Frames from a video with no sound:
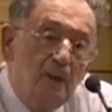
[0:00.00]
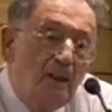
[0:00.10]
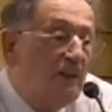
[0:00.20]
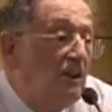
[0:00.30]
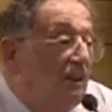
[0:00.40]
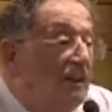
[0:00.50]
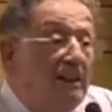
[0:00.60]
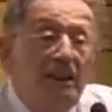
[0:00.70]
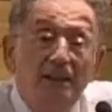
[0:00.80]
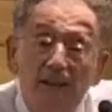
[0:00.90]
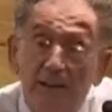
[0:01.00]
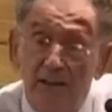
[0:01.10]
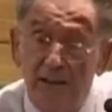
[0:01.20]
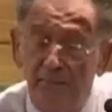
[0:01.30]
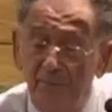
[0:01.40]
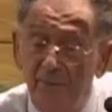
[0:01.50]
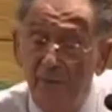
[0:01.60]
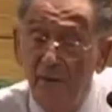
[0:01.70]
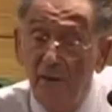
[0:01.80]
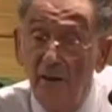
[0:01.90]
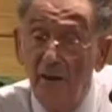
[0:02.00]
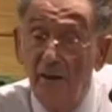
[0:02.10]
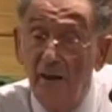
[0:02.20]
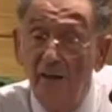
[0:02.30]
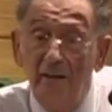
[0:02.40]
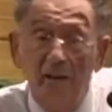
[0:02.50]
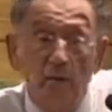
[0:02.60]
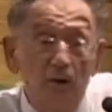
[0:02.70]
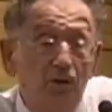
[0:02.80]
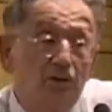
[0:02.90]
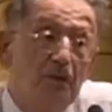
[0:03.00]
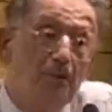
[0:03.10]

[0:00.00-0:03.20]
They turn against them and they want to